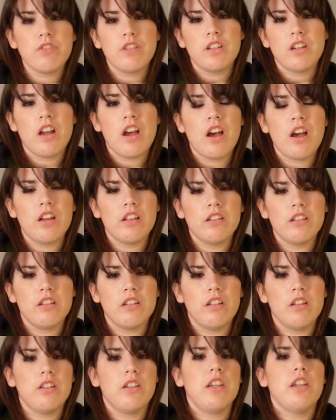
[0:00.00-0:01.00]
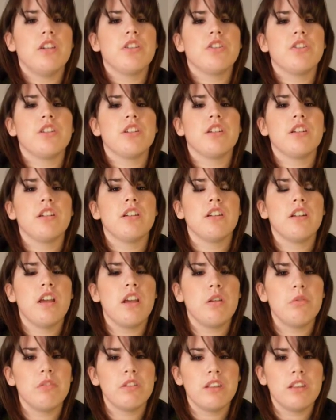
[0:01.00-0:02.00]
an odd location,
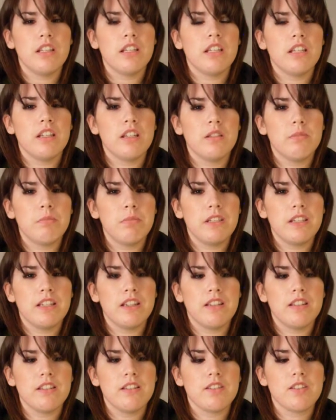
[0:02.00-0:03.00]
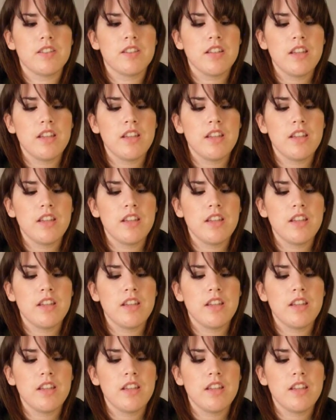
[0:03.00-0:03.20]
I would think, because,